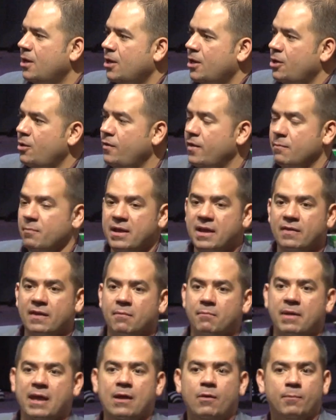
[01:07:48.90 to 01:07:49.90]
You know that me and
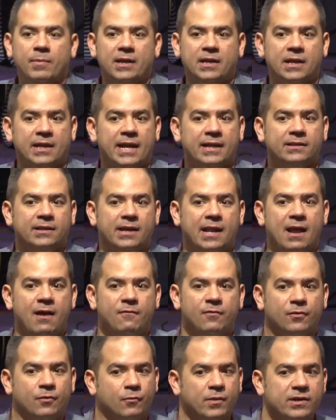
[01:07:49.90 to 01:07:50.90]
that man will be connected now
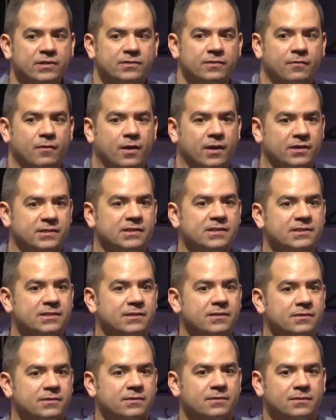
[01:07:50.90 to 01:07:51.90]
for the rest of our
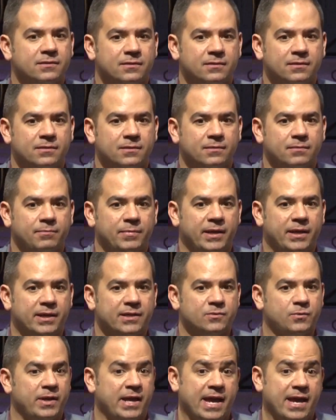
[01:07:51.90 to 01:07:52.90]
existence
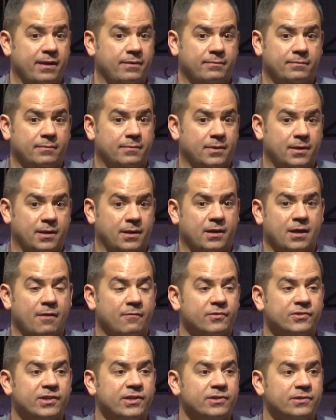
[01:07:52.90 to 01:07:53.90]
because we had a
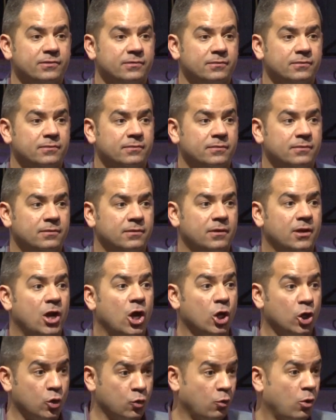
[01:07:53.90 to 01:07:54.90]
conversation,
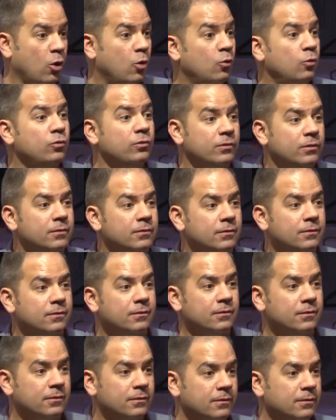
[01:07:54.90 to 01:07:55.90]
a grown
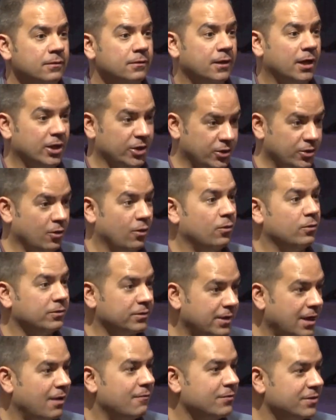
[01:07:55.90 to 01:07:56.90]
adult
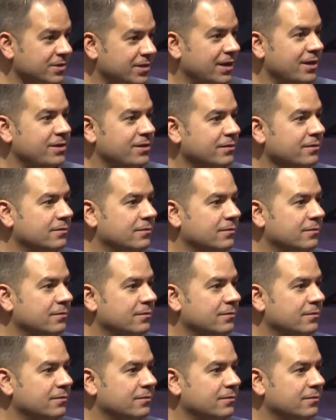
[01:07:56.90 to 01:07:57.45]
conversation.